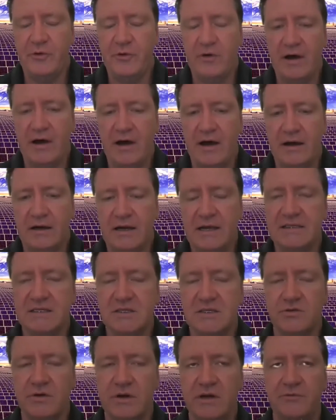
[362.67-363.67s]
little bit of
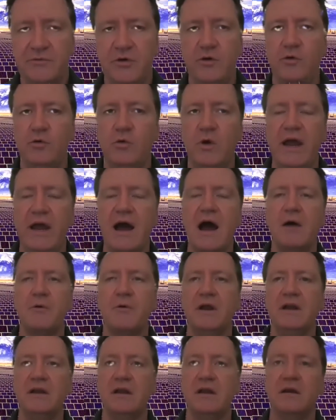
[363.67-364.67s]
a
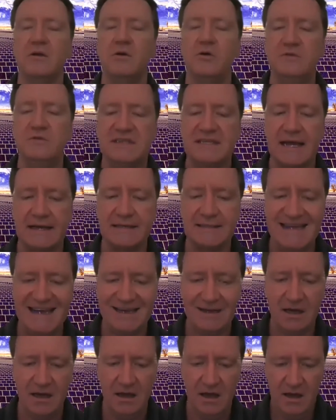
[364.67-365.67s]
brief
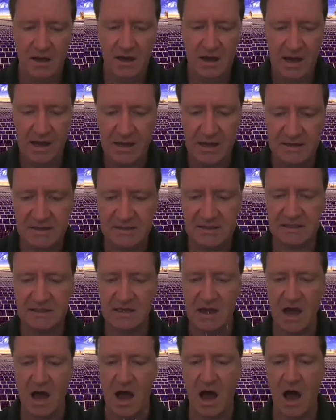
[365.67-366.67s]
history of who we are
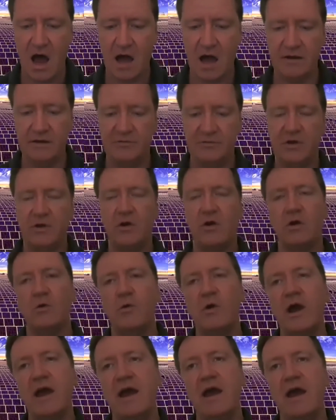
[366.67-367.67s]
and who Suntech
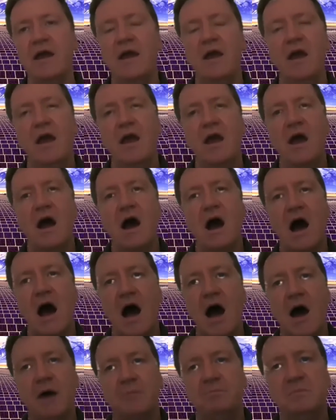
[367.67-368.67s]
is,
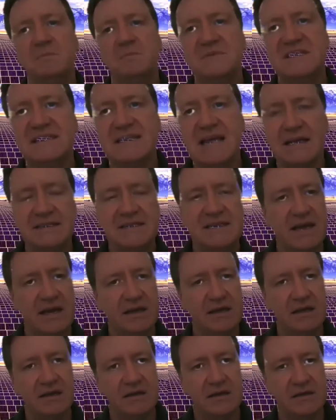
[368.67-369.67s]
if you're not
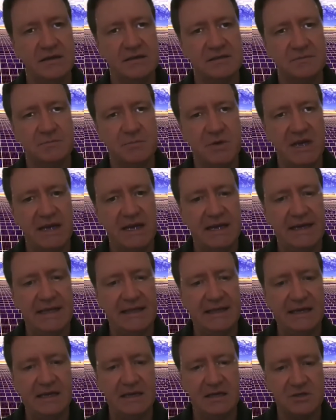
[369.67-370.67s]
aware.
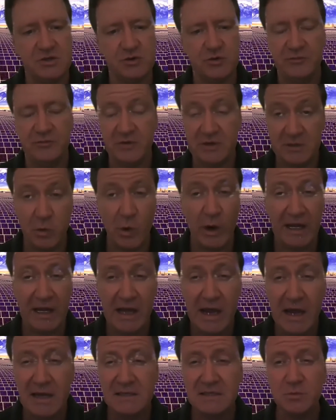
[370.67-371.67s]
Suntech
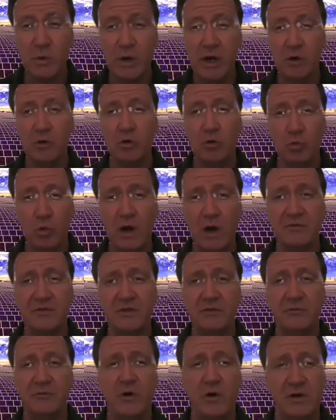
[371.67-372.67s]
has been in the
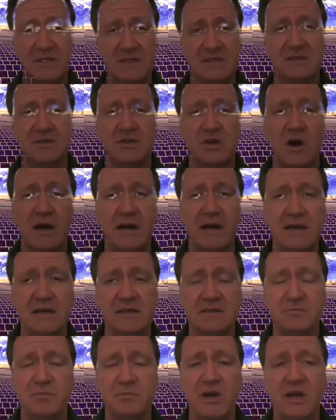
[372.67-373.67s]
industry for 20
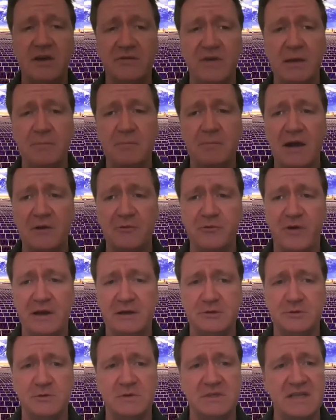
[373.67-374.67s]
years. We were one of the
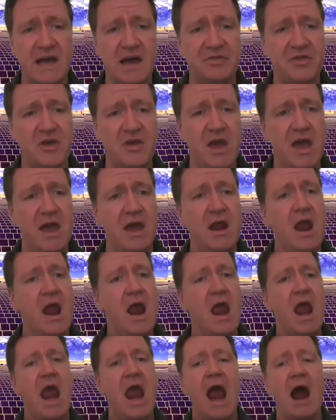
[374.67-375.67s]
first Chinese
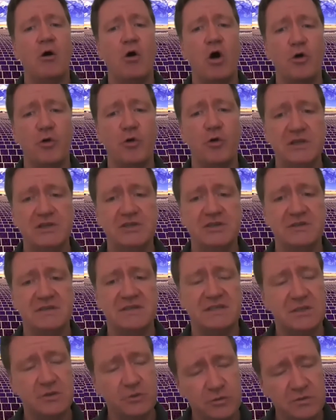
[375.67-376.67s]
PV
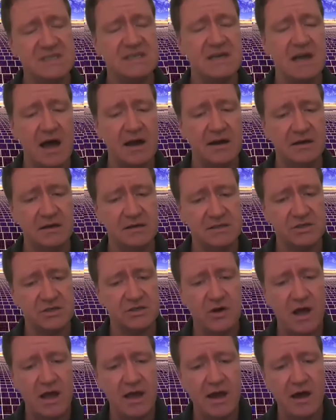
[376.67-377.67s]
manufacturers out there.
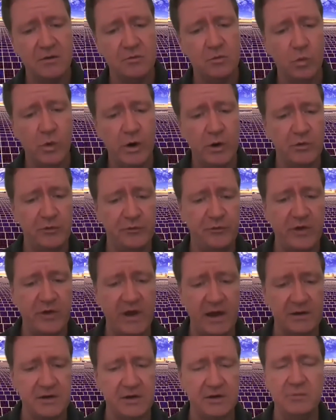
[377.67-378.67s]
Our origins
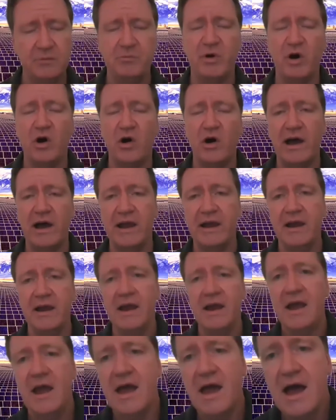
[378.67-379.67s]
do start in
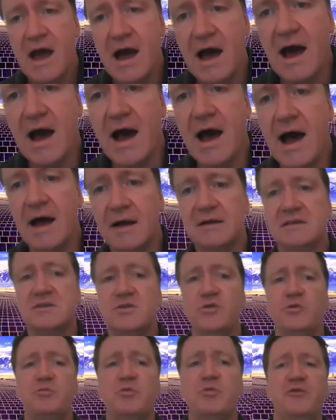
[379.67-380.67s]
Australia. We were
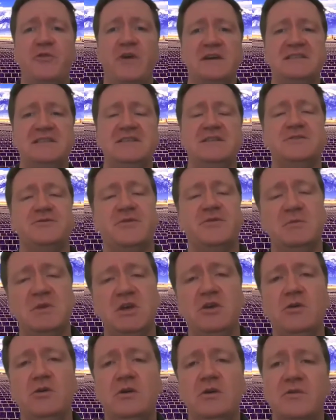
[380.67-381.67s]
founded by
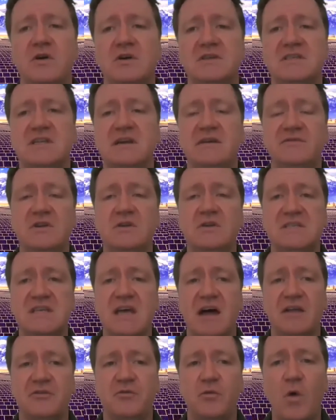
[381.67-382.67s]
two
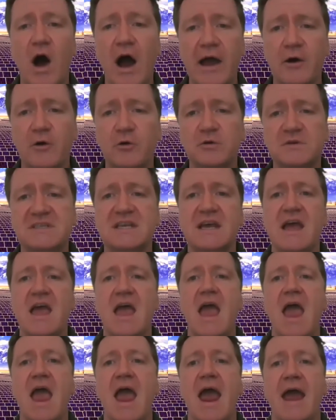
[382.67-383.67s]
professors from the
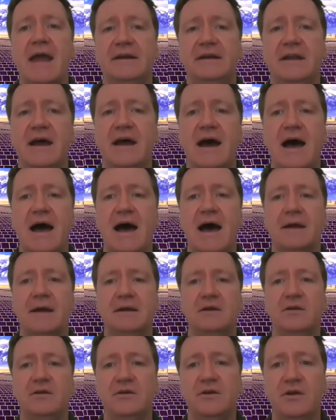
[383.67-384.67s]
University of New
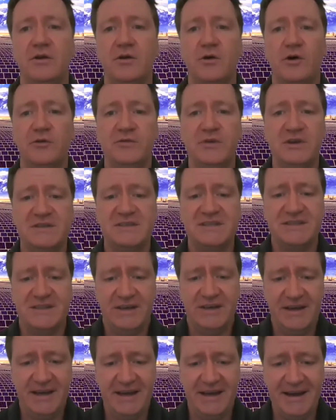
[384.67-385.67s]
South Wales,
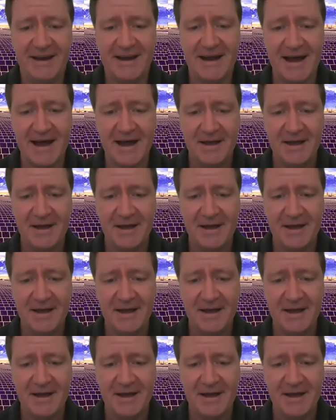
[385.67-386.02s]
and